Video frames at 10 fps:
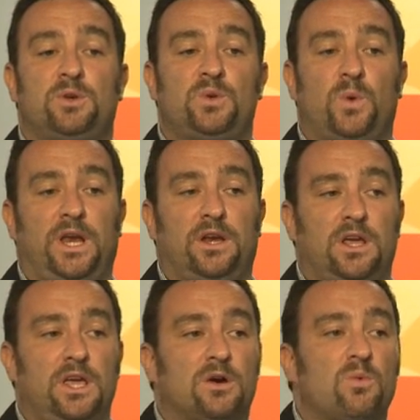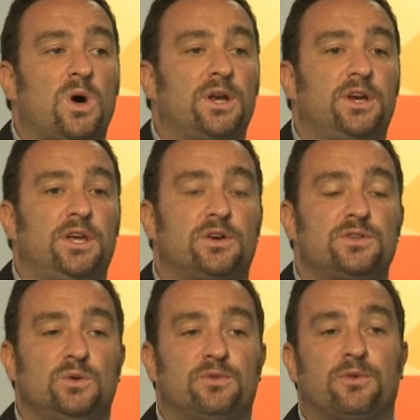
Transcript: between year 1 and year 2,